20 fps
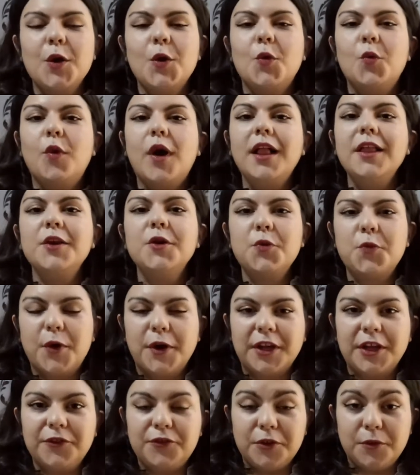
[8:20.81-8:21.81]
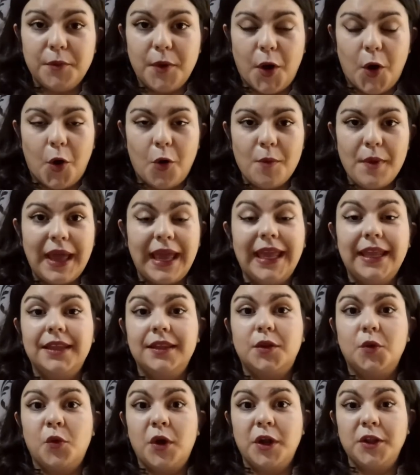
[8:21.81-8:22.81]
While you're working from home
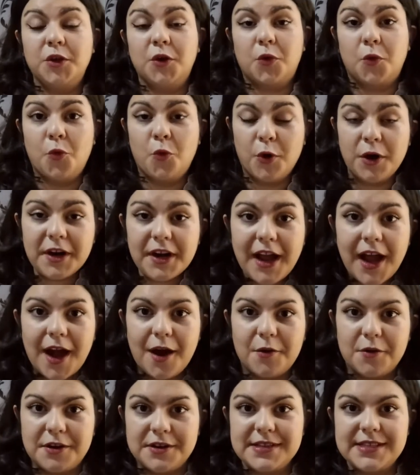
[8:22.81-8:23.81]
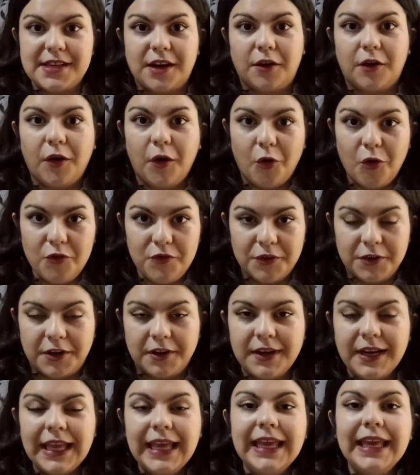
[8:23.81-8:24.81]
and when your work hours are
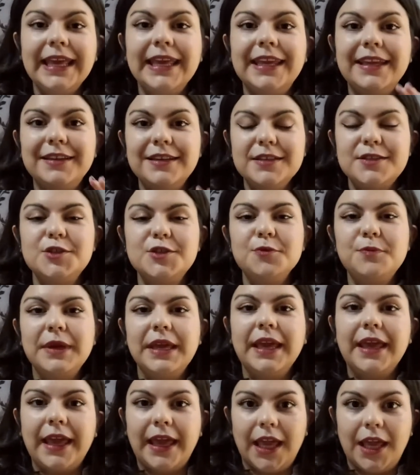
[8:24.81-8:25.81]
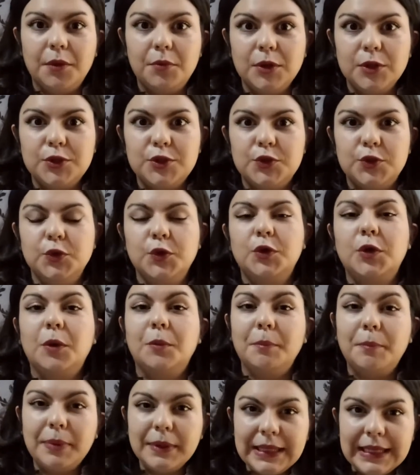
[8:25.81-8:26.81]
over, you need to be able to
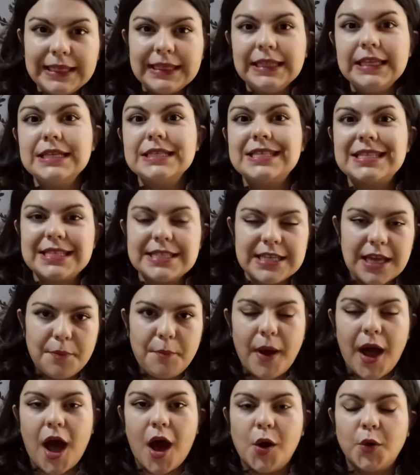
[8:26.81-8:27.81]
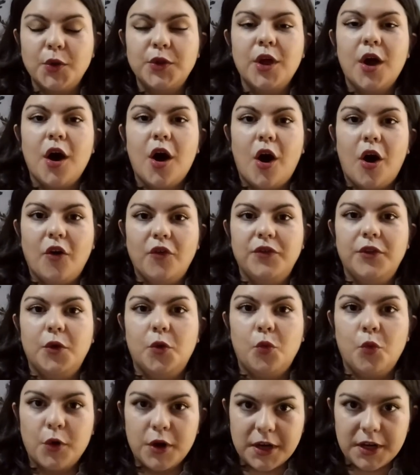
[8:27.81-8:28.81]
completely step out of the
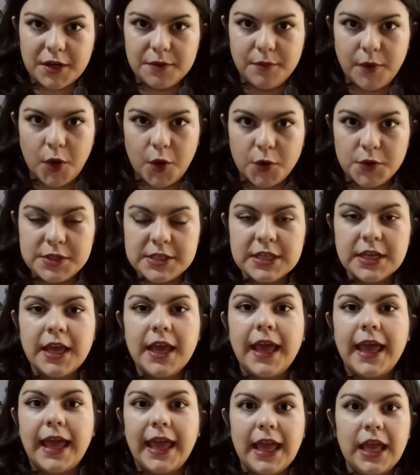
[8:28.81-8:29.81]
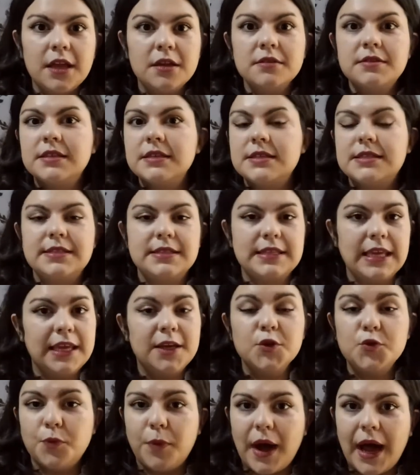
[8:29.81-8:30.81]
work mode and say
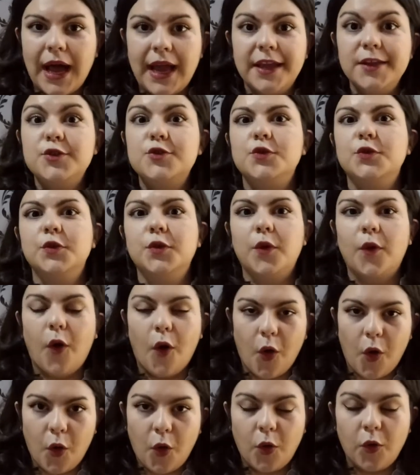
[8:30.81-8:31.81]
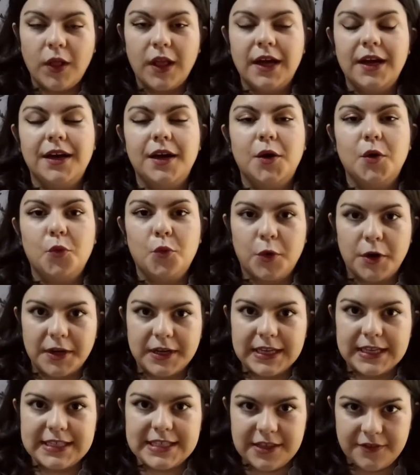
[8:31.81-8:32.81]
goodbye to all work
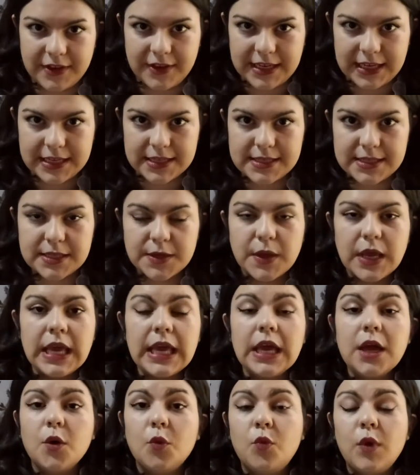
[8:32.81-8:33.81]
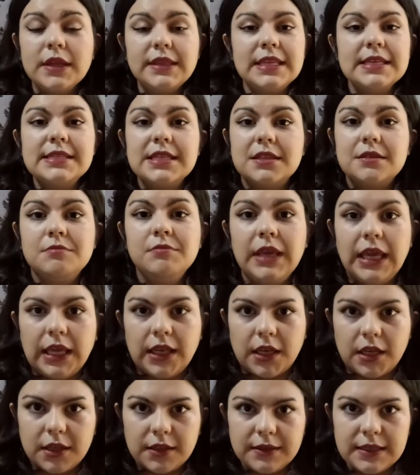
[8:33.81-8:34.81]
activities. What does it
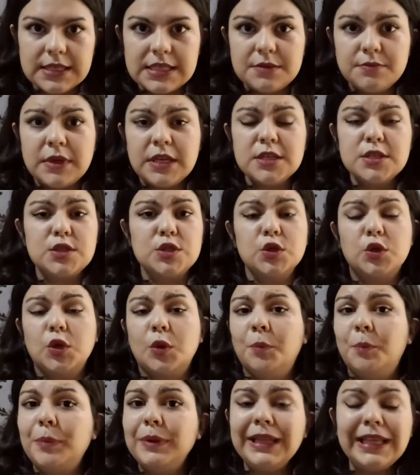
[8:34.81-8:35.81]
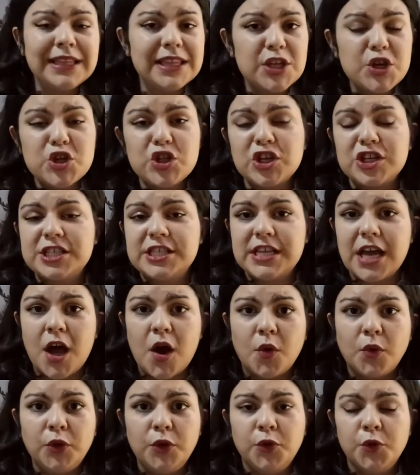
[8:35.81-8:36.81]
mean? This means to completely shut
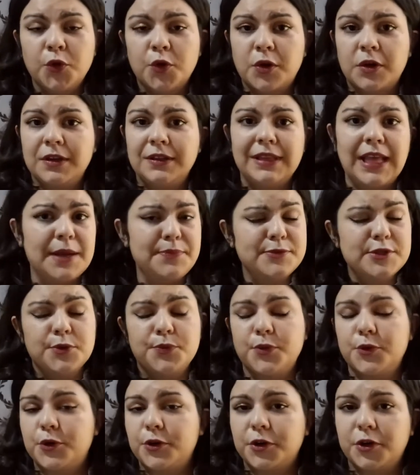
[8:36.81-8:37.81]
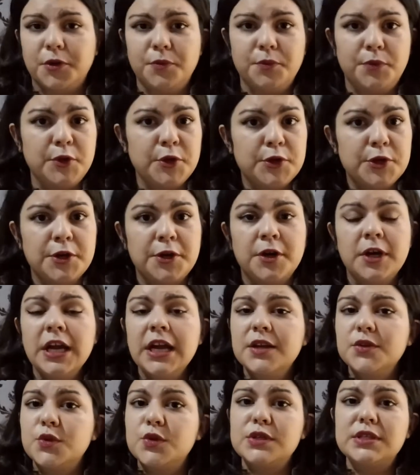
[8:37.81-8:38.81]
down your laptop or computer,
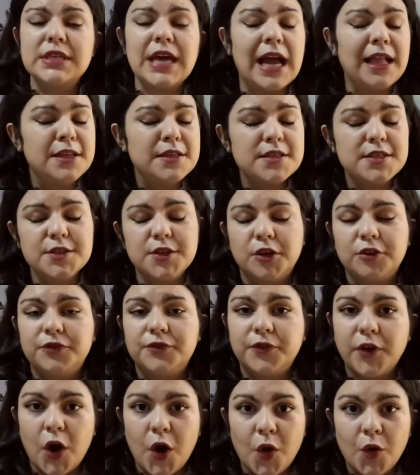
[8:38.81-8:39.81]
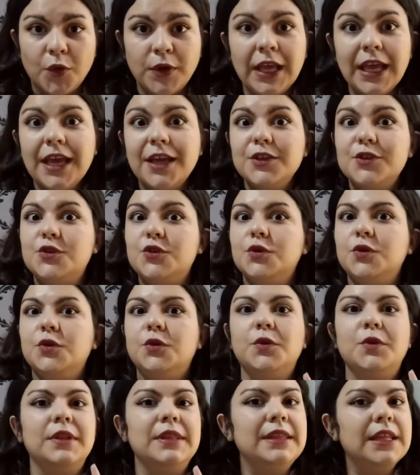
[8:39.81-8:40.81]
to silence your phone,
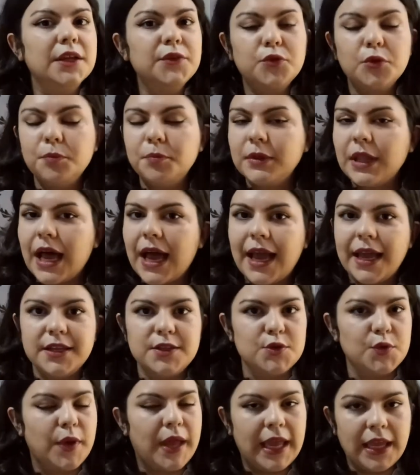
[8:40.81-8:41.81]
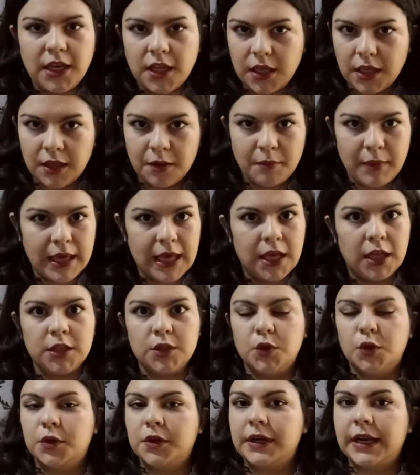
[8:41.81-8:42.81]
to not reply to any email
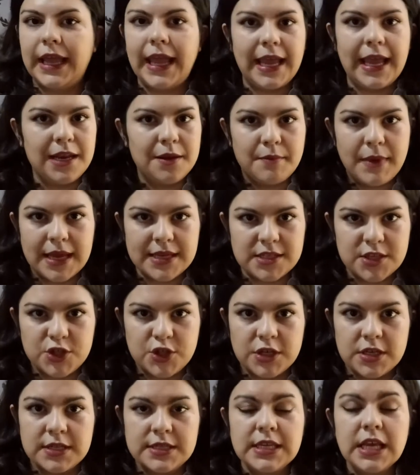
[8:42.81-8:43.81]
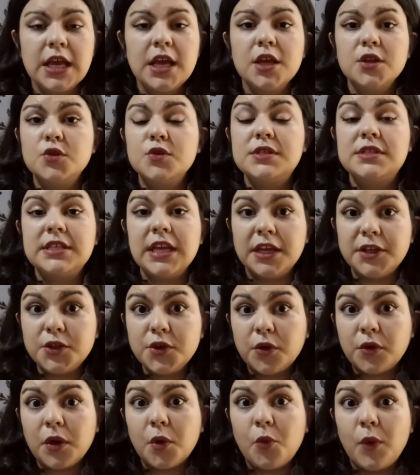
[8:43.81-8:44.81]
or any messages, to set
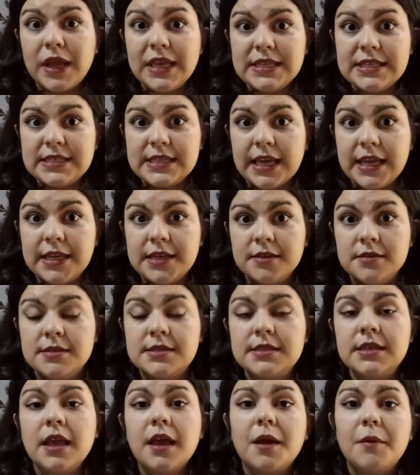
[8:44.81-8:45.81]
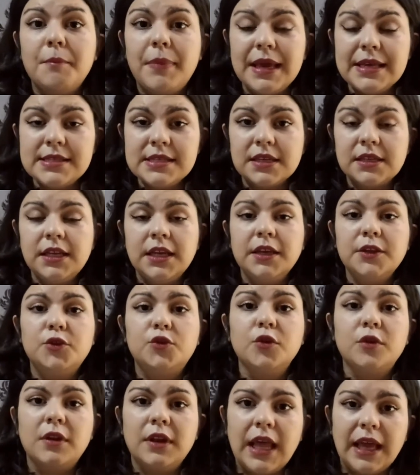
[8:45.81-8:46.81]
your away status, basically
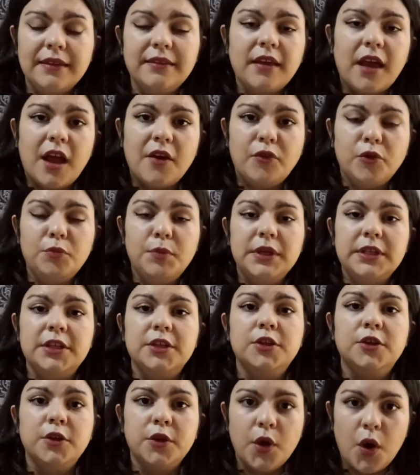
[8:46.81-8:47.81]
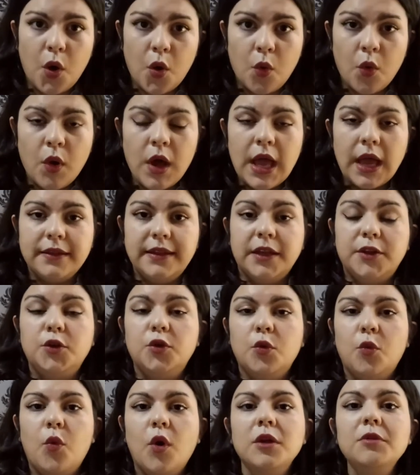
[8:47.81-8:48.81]
to let everybody know that
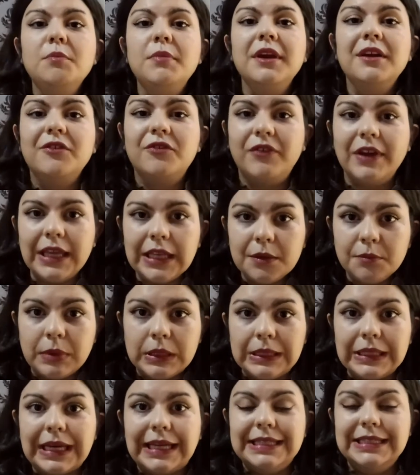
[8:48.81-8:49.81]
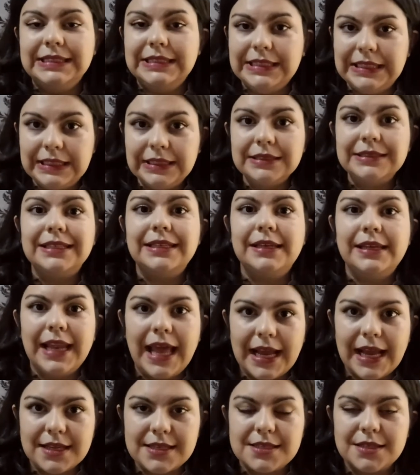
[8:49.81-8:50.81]
you won't be available until the
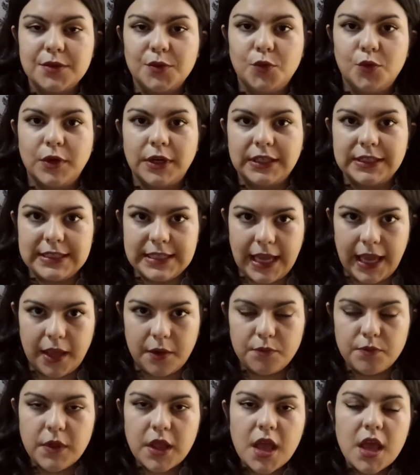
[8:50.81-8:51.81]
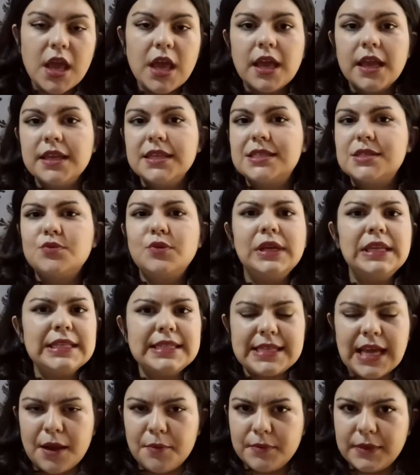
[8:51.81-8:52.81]
next workday. It's really
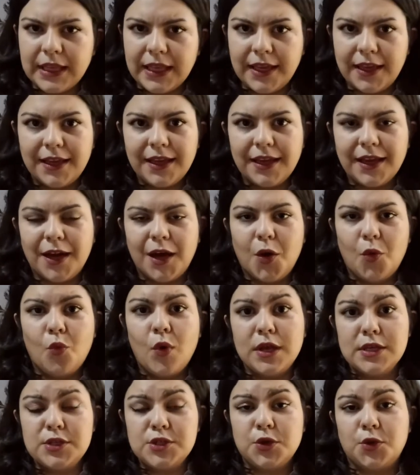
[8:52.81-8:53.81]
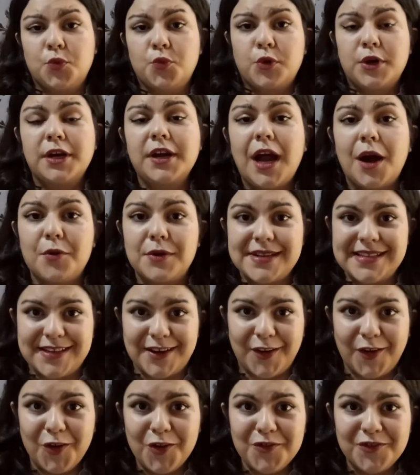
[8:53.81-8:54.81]
tempting once your work hours
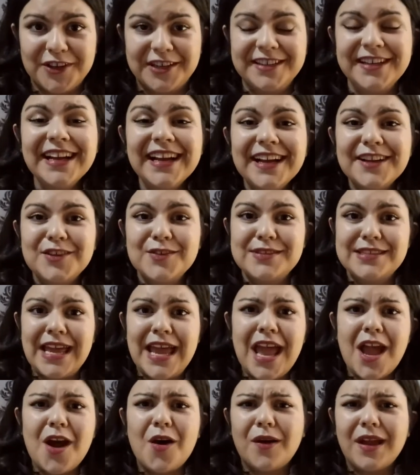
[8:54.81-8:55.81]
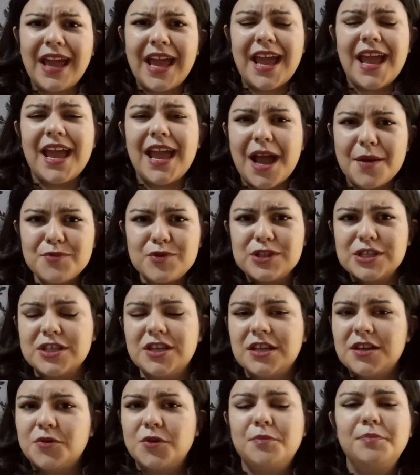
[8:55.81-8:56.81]
are over to say, okay, I'm just
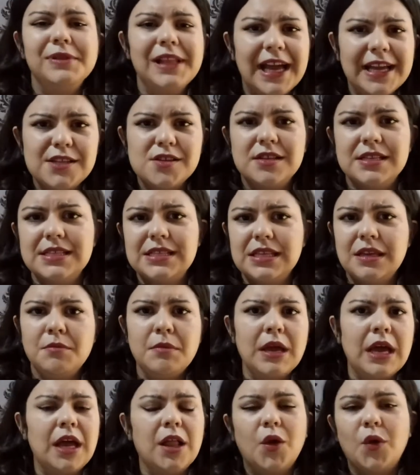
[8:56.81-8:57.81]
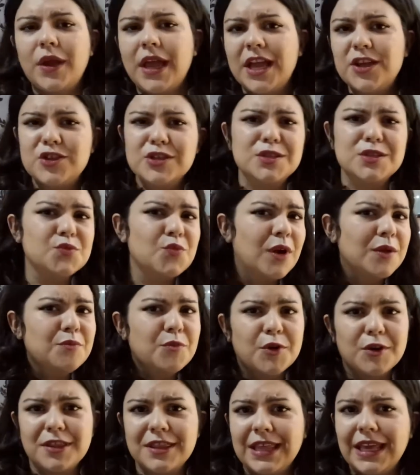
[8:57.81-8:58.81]
gonna reply to this email, okay, just one
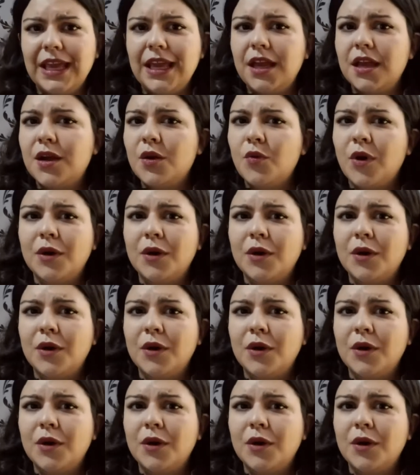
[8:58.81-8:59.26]
more thing,